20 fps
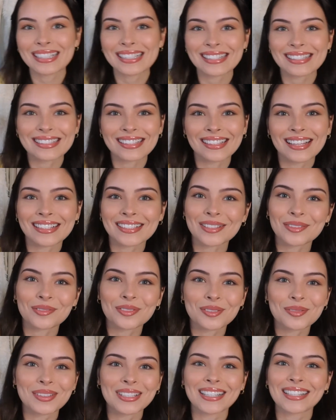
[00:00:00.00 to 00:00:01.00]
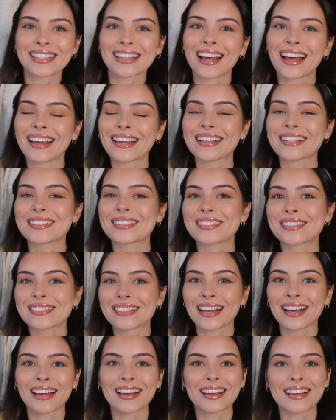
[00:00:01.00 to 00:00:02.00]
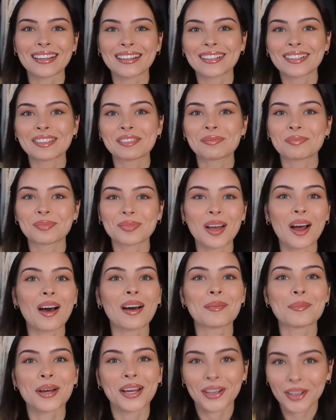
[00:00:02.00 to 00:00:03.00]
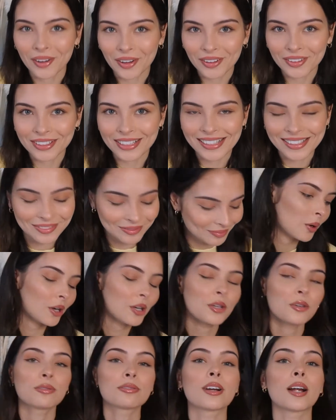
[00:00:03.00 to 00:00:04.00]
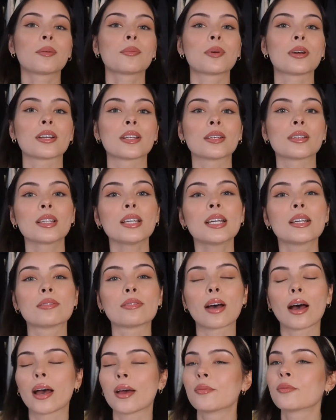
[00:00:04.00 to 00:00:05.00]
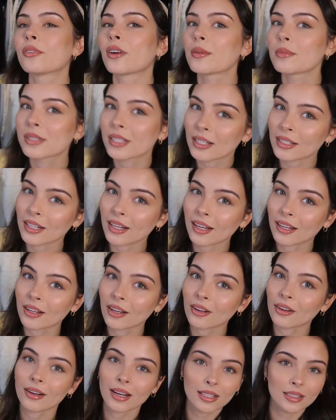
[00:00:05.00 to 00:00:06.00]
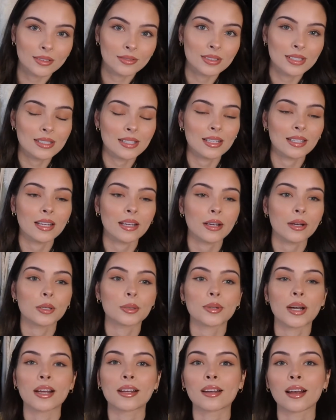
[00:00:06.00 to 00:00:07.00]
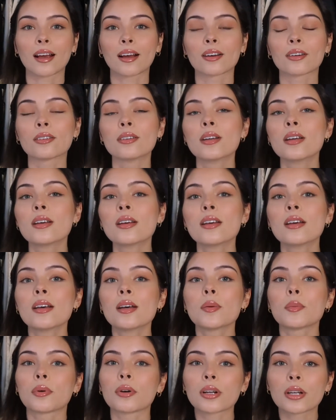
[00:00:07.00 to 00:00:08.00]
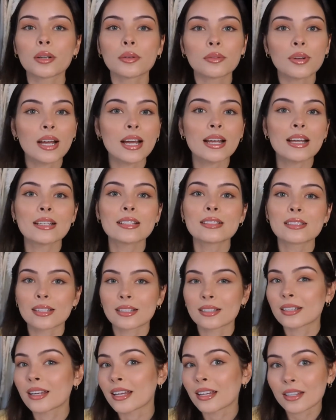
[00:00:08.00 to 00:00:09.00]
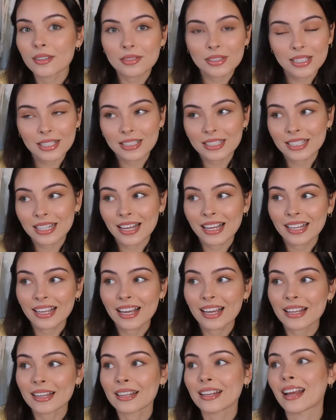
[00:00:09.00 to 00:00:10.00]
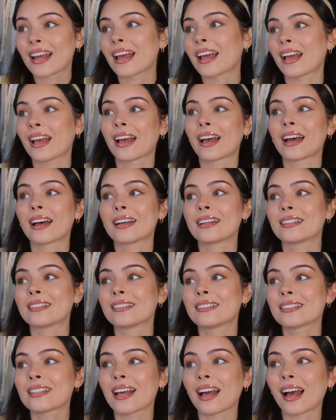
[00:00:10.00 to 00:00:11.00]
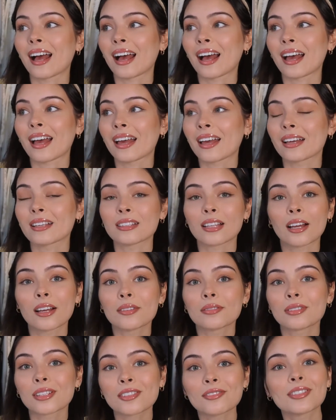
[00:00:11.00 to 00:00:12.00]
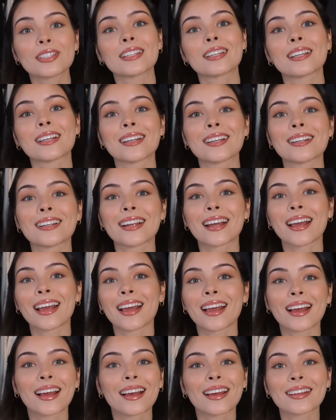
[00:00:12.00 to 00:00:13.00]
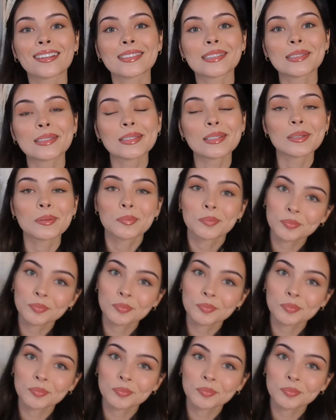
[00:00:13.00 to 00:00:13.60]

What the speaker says: this is a lesson for me that it's not my calling. Where are you from? Where do you live? I'm from San Diego. I live in San Diego right now. Born and raised, native San Diegan, and I love living here, and